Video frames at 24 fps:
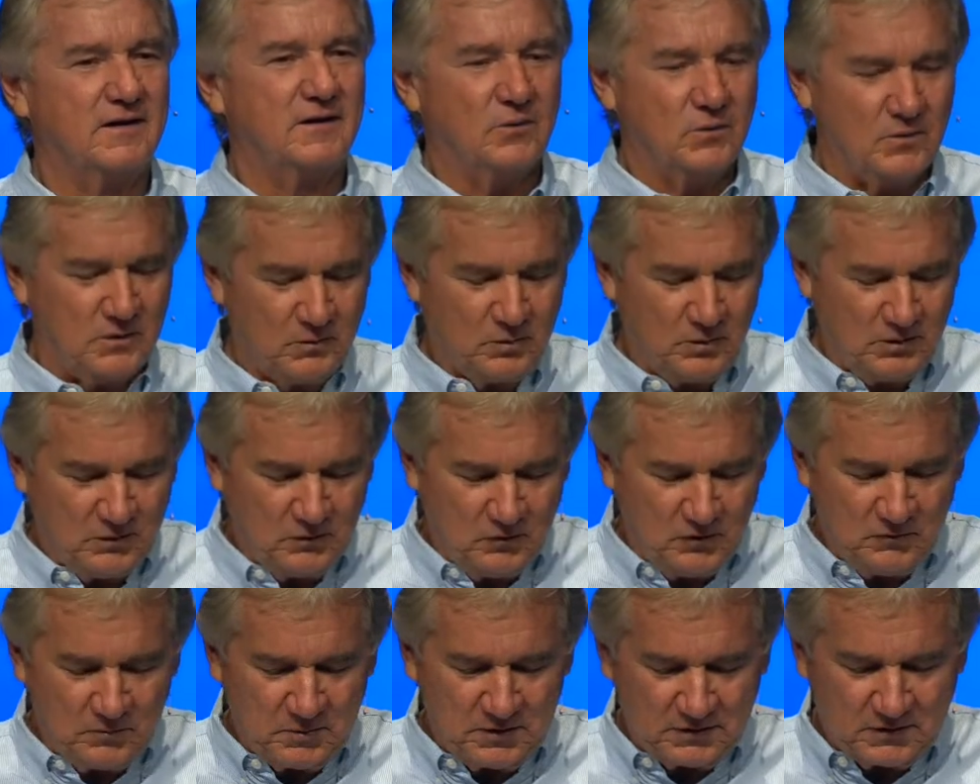We,
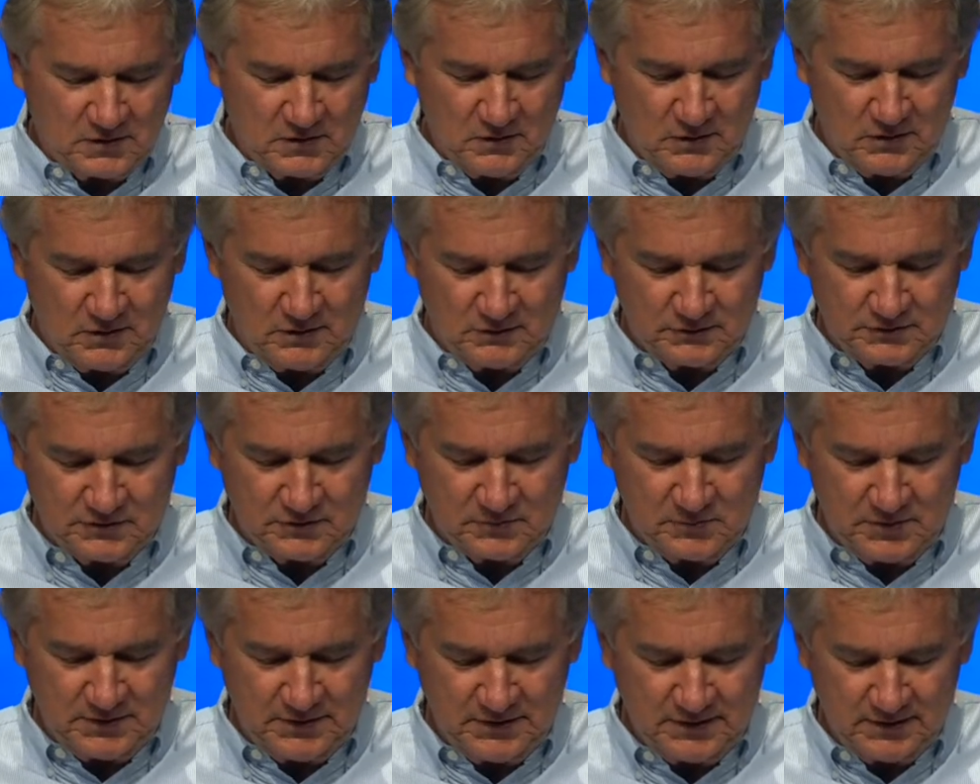we, have been called to
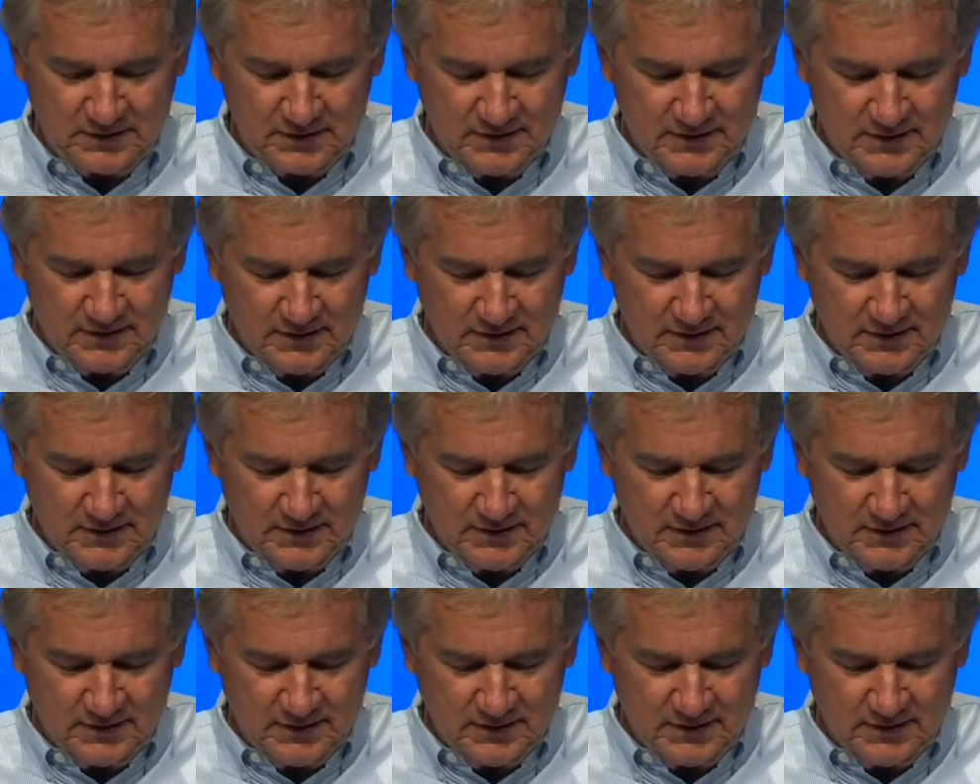be